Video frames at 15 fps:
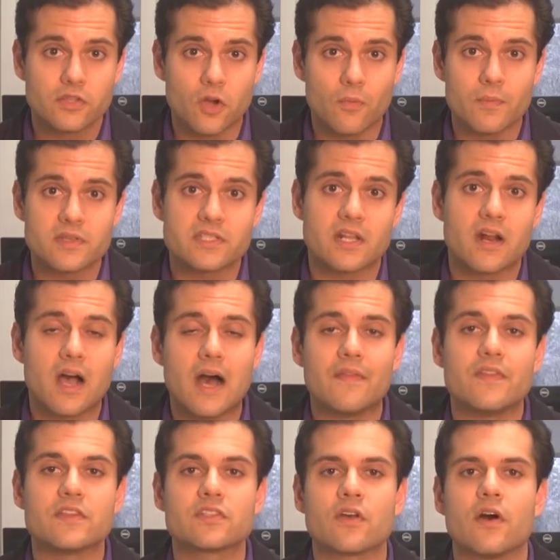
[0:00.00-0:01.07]
Don't miss out
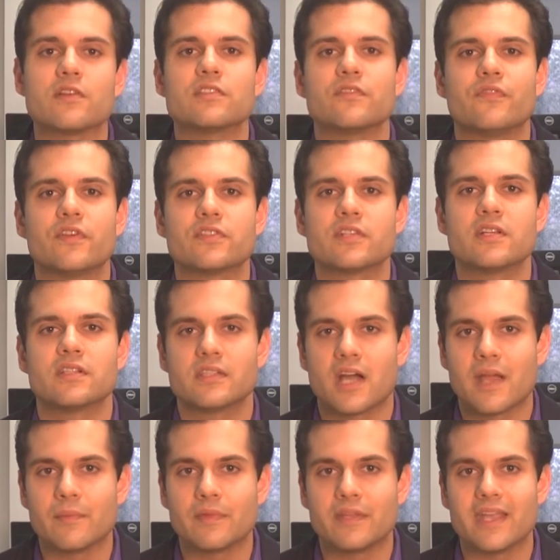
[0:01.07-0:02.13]
on this cost-efficient,
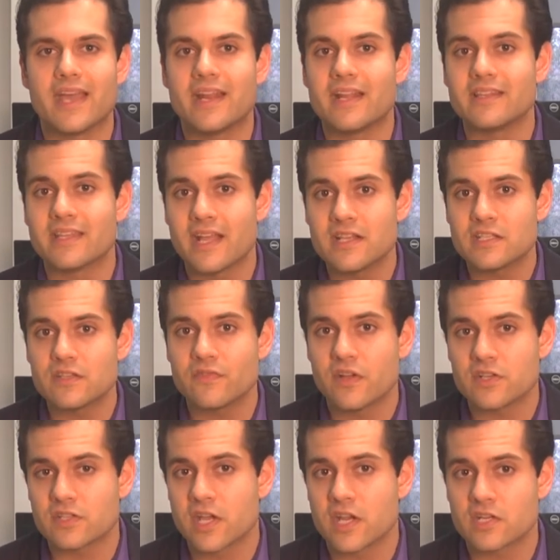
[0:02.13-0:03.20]
timely, and intensive
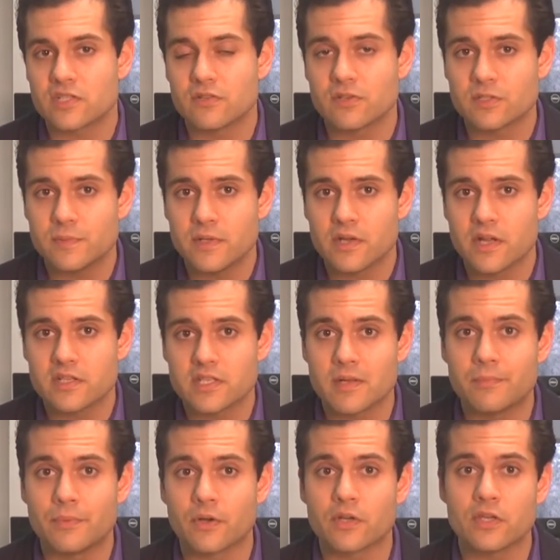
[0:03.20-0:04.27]
education educational experience
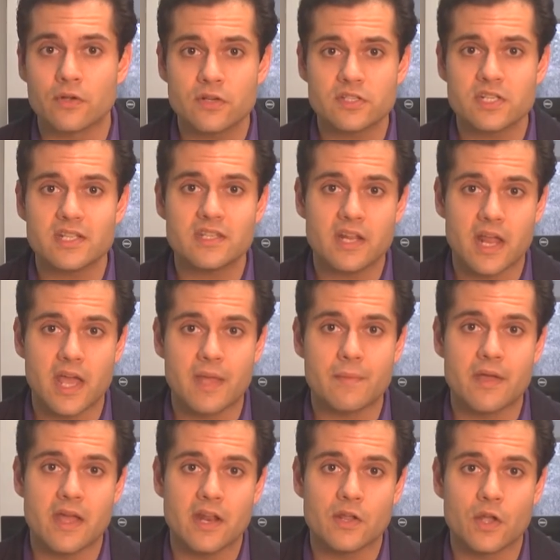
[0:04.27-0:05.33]
and book your seat today
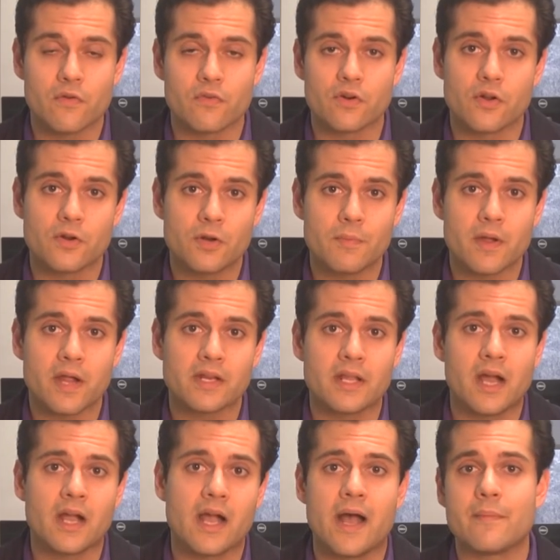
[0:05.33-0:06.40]
by heading over to
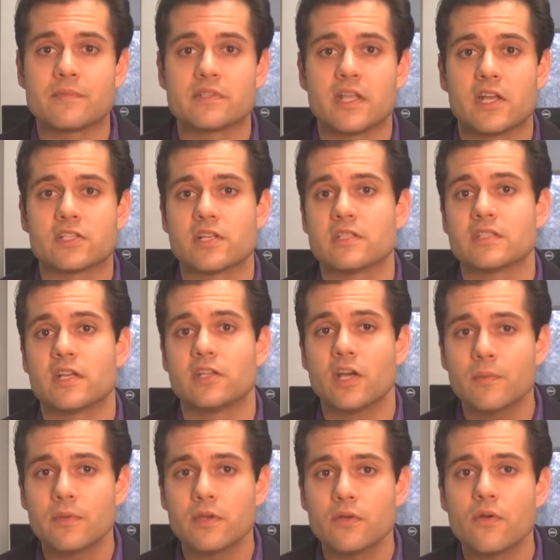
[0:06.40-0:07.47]

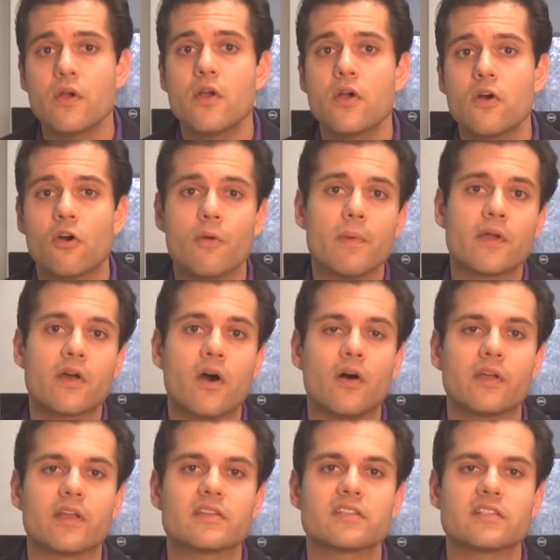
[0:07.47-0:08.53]
urnerbarry.com/SIW or by
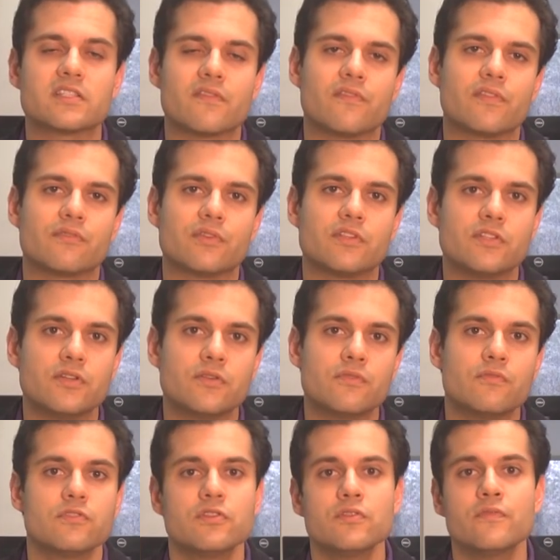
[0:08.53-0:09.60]
calling us at
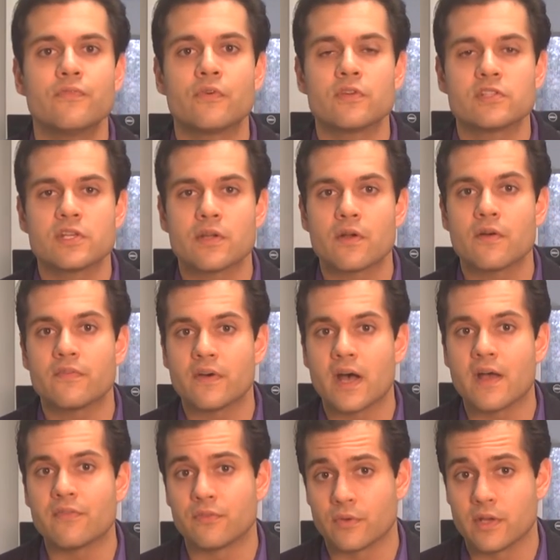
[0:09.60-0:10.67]

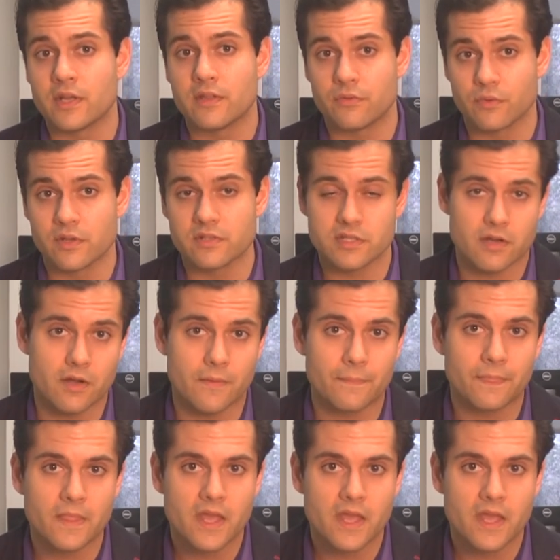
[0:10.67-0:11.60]
732-240-5330.